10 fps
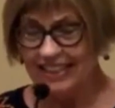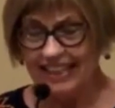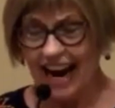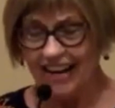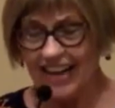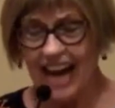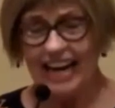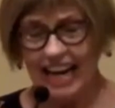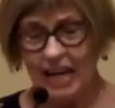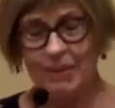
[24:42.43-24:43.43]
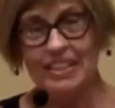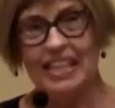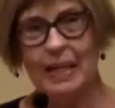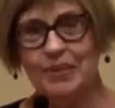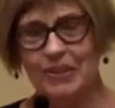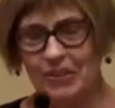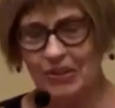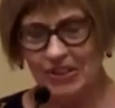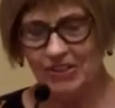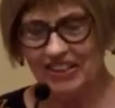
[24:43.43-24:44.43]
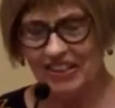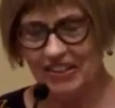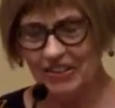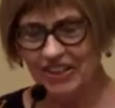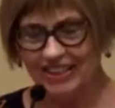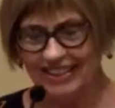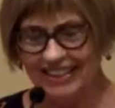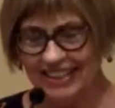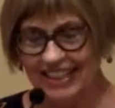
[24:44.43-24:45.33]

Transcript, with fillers: are not able to keep their New Year's resolutions?